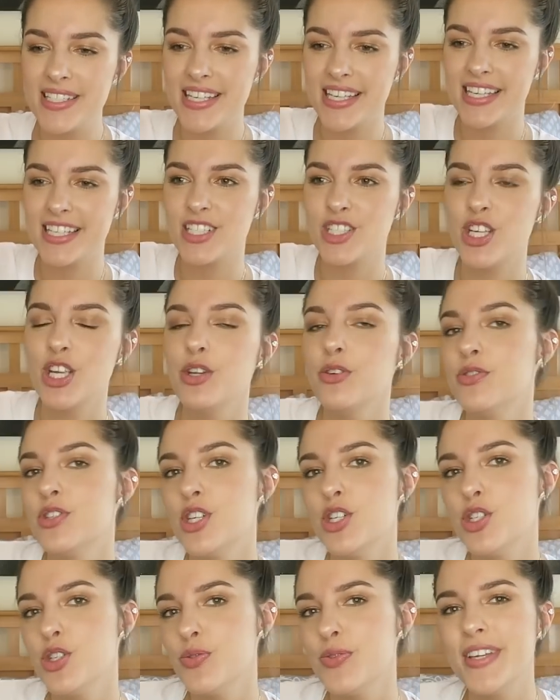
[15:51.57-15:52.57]
to continue
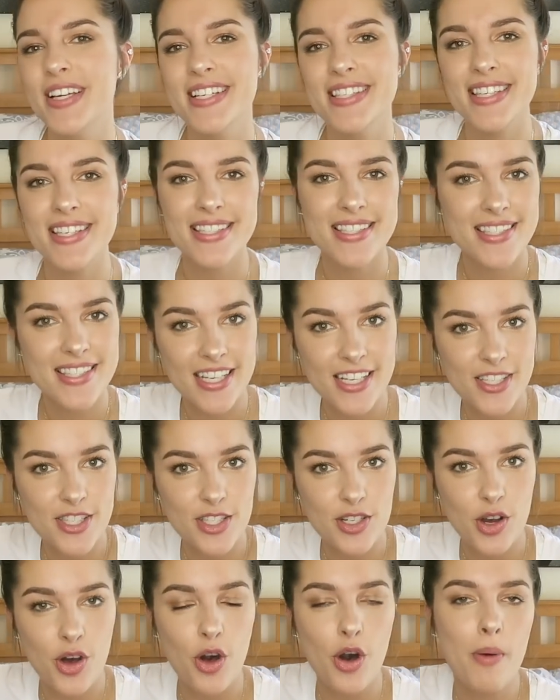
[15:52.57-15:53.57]
to do these
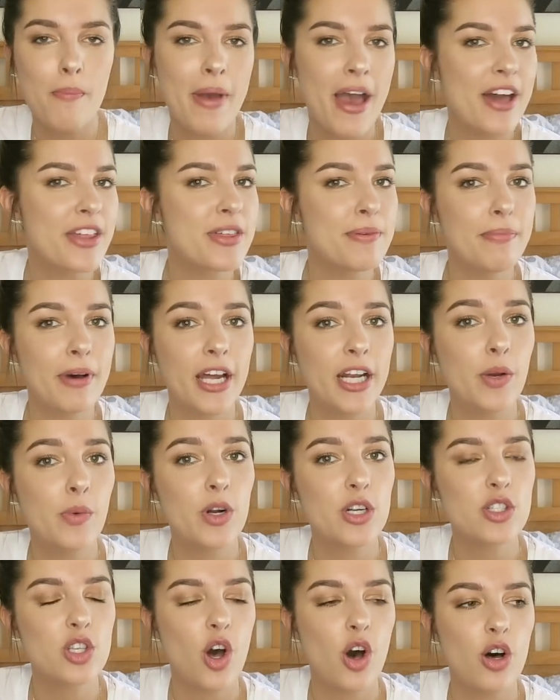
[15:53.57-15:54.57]
seasonal Bath and Body
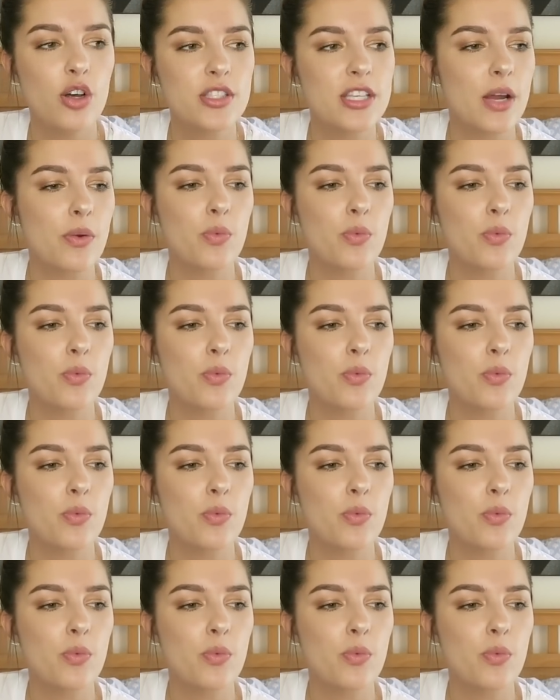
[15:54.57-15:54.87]
Works hauls.